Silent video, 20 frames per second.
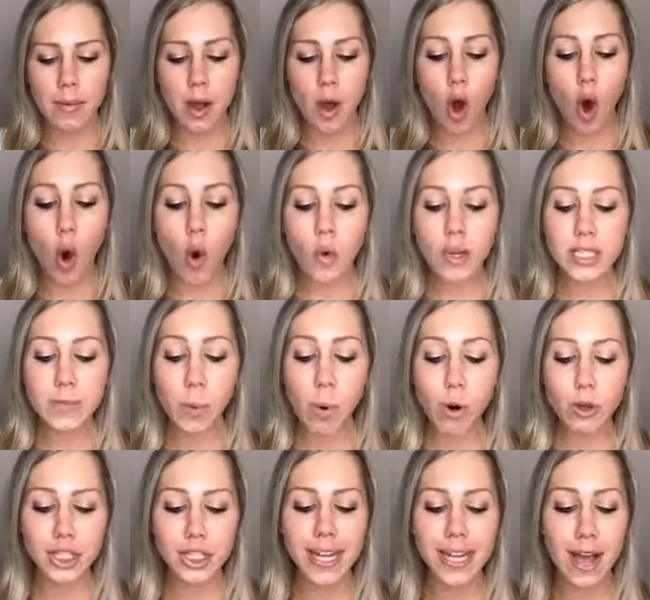Always
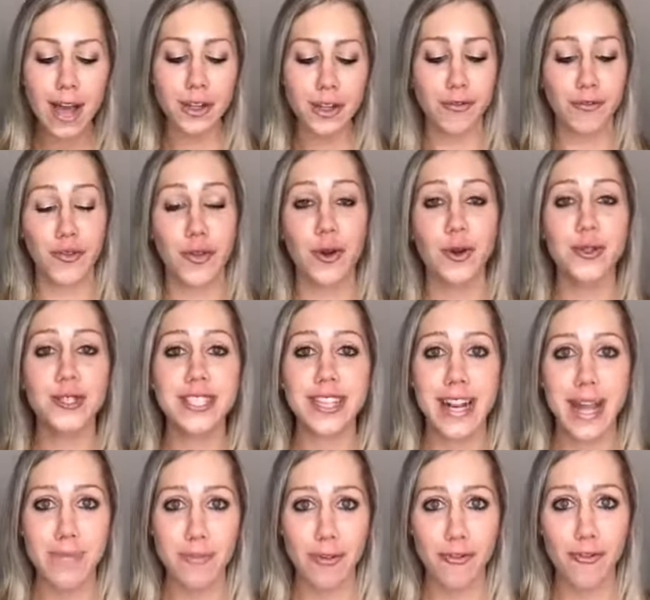portioning out your foods the
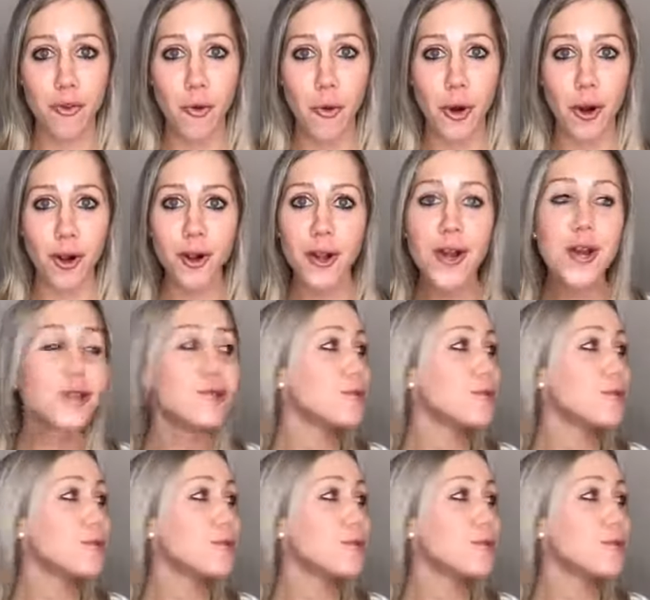night before.